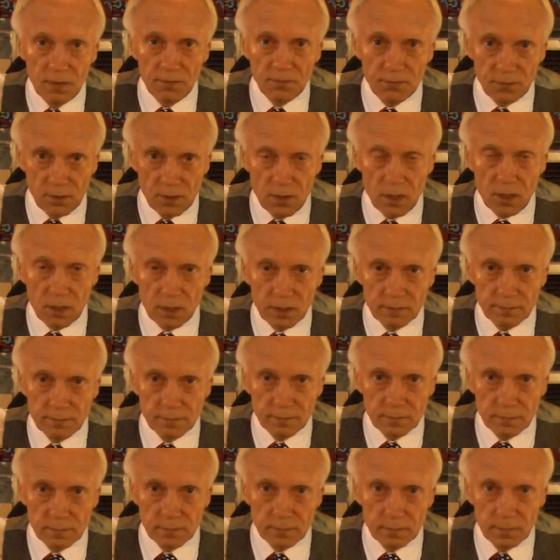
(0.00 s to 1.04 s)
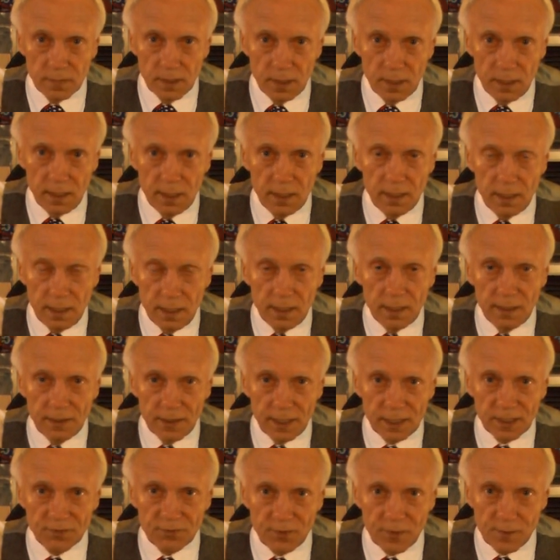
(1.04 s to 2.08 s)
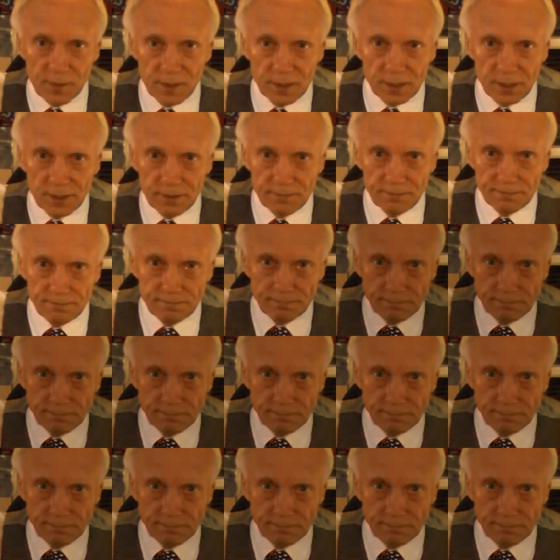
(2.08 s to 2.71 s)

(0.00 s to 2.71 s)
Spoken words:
for all. Thanks very much.